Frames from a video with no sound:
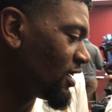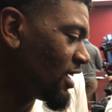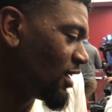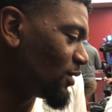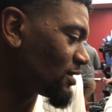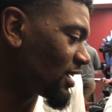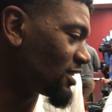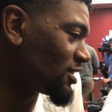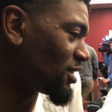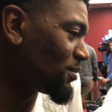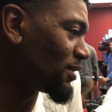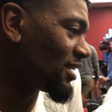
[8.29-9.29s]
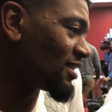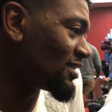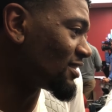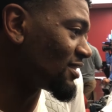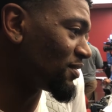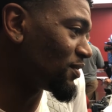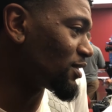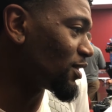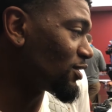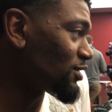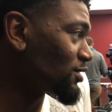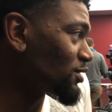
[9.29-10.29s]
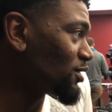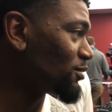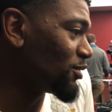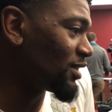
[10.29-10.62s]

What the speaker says: I was like, jump it, and if he throws it to him,